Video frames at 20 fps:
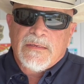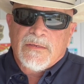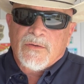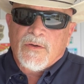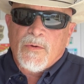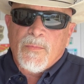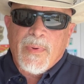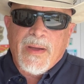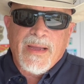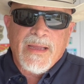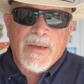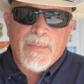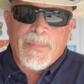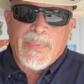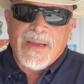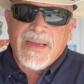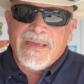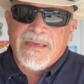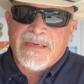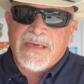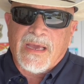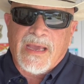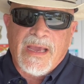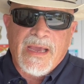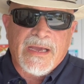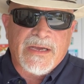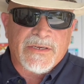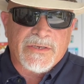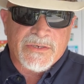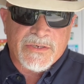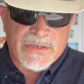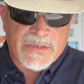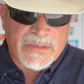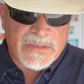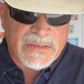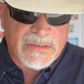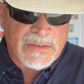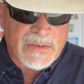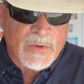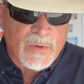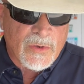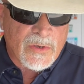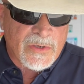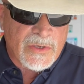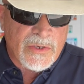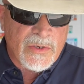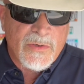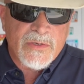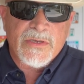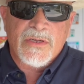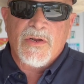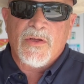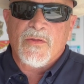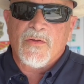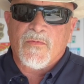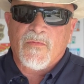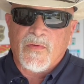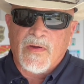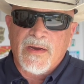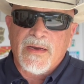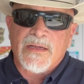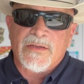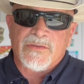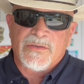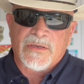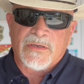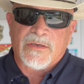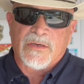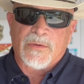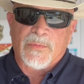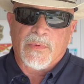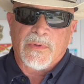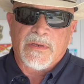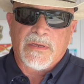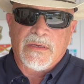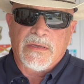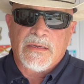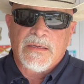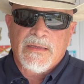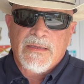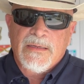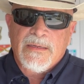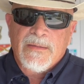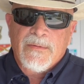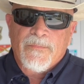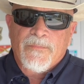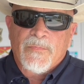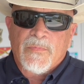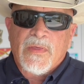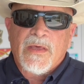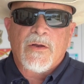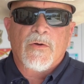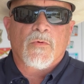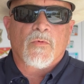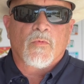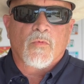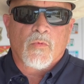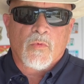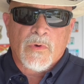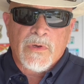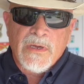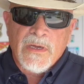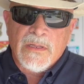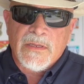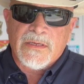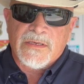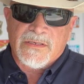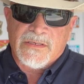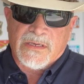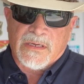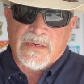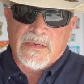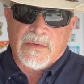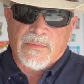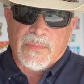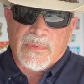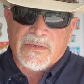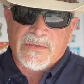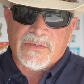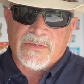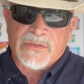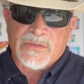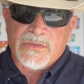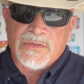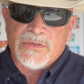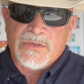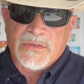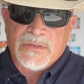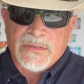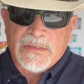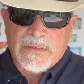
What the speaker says: Go buy a bike cash or use another financing company. That'll really send a message.